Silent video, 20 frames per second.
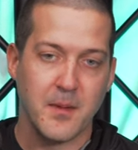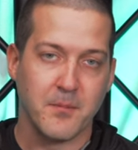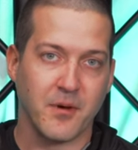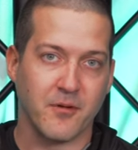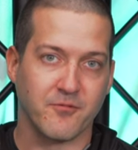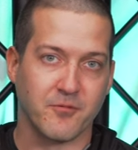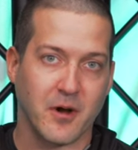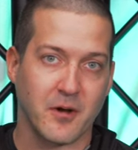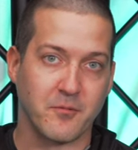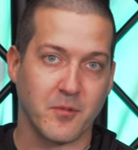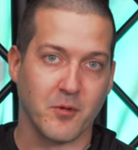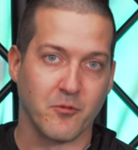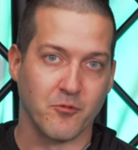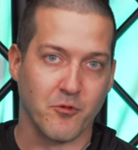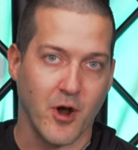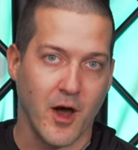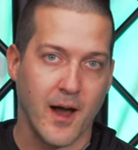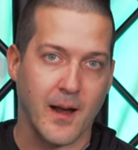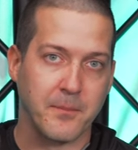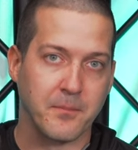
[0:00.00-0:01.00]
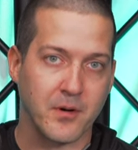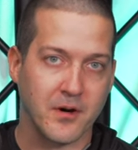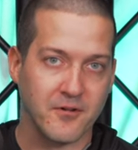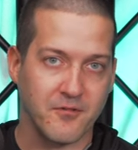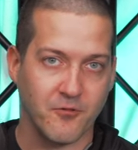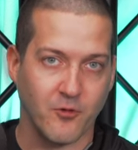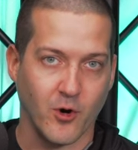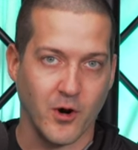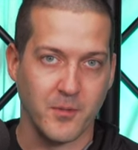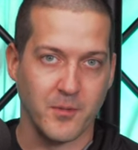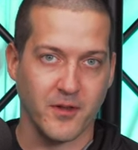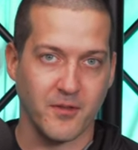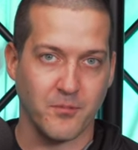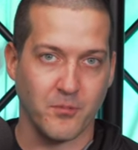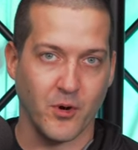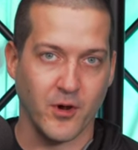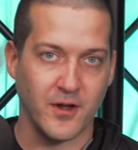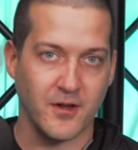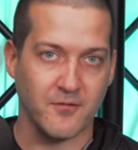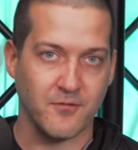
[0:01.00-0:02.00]
but from a raw performance
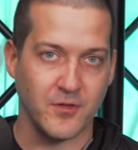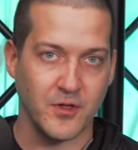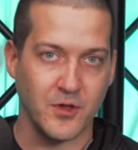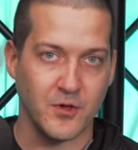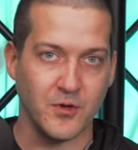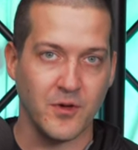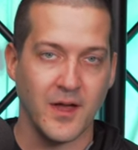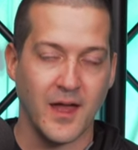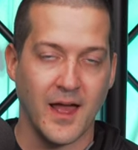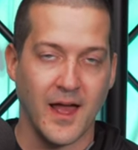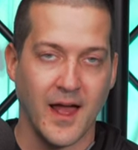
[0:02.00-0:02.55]
point of view,